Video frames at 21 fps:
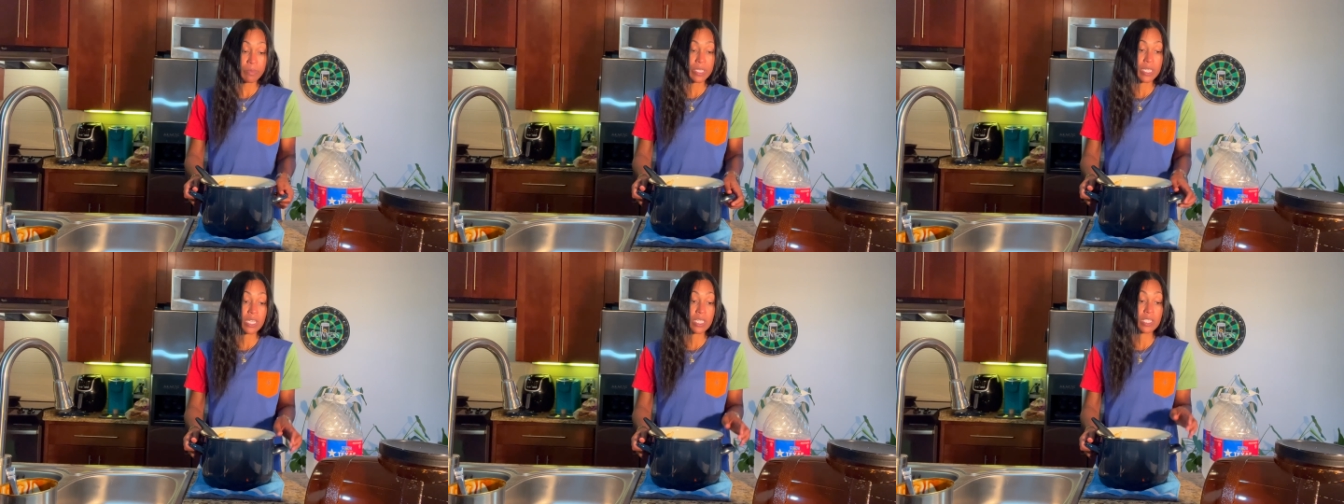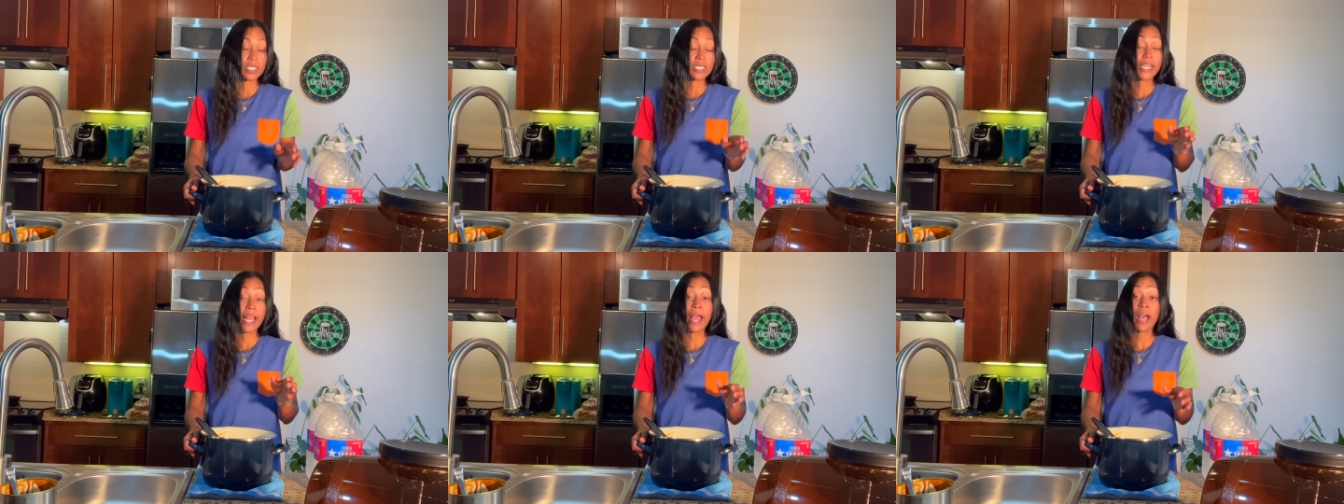
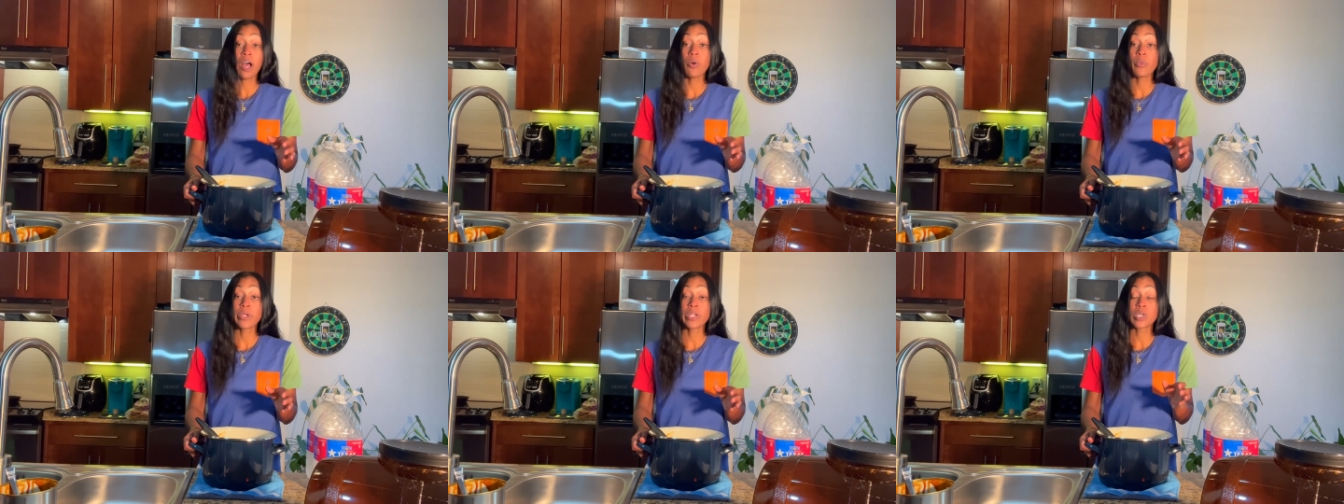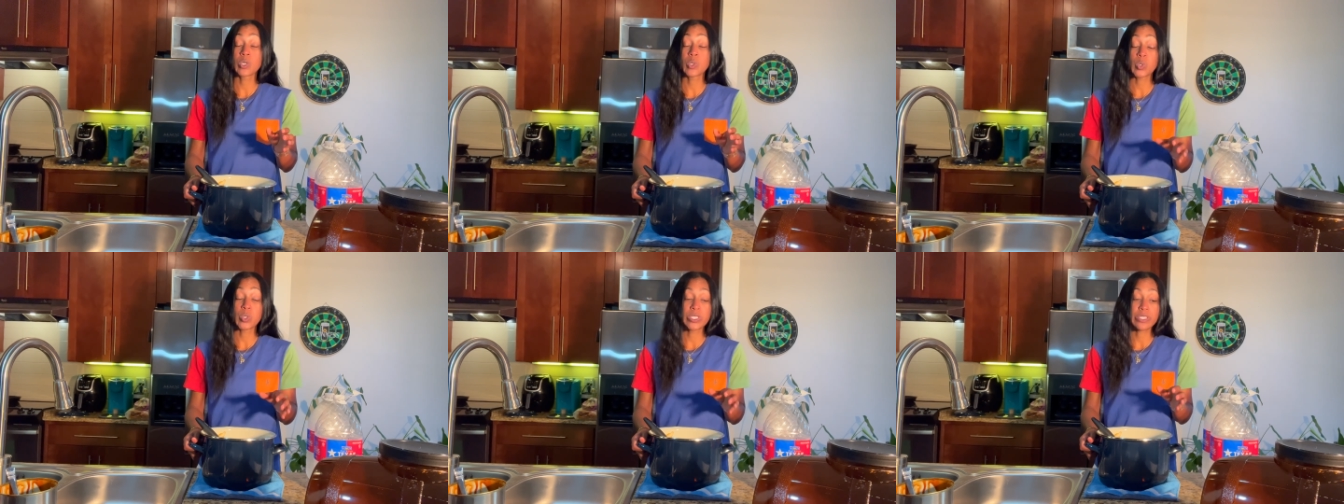because now we are
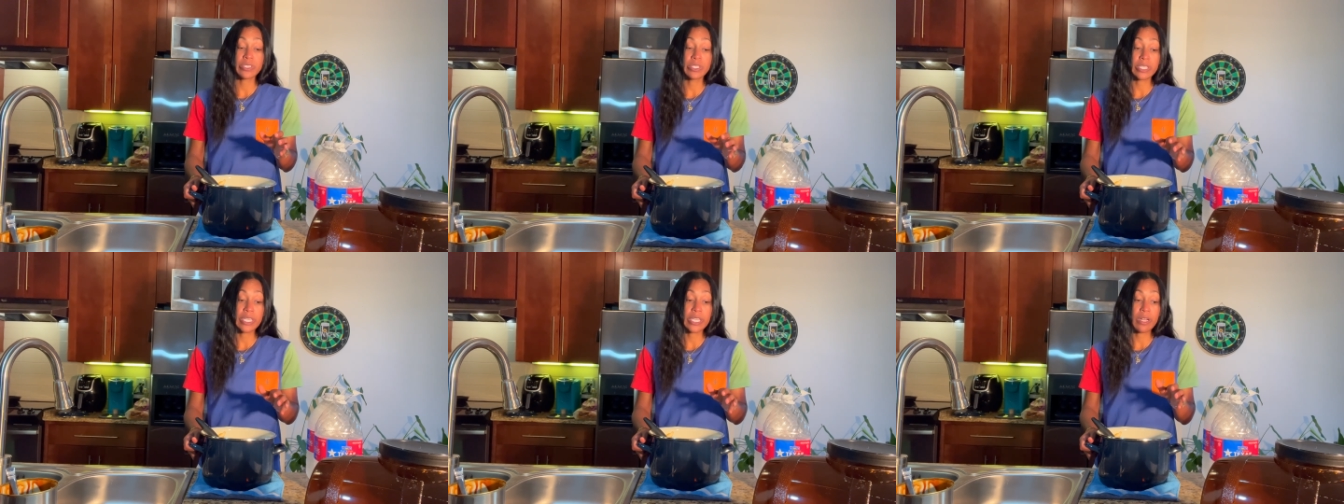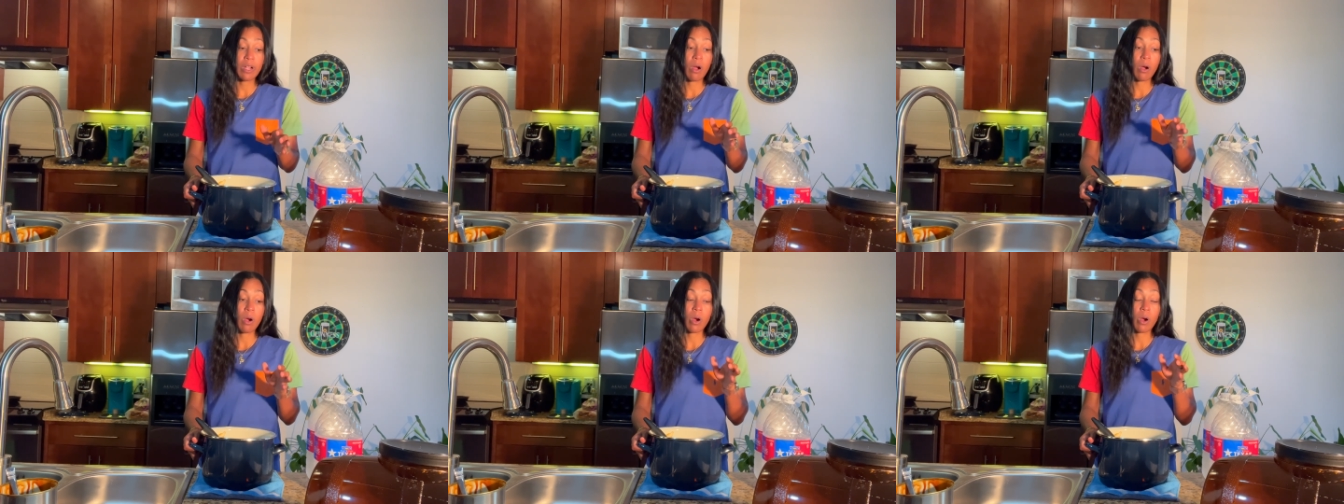going to
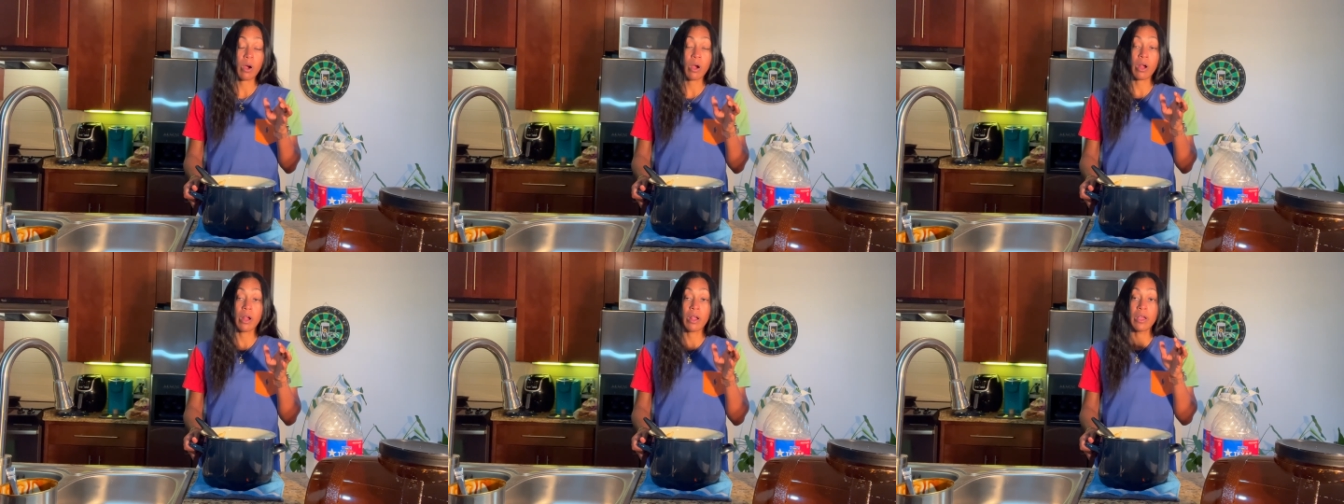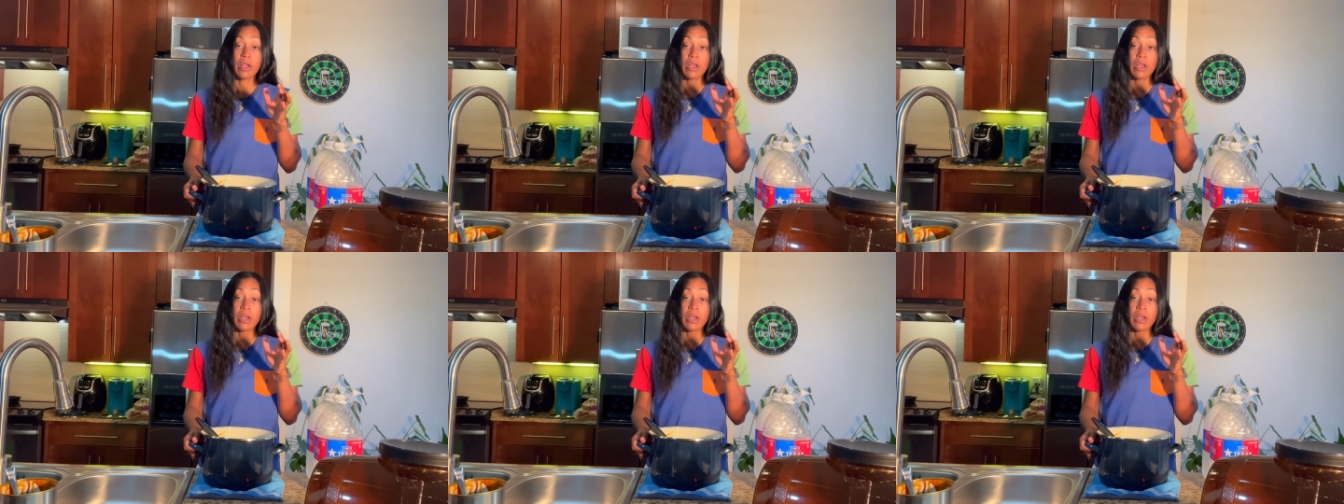get our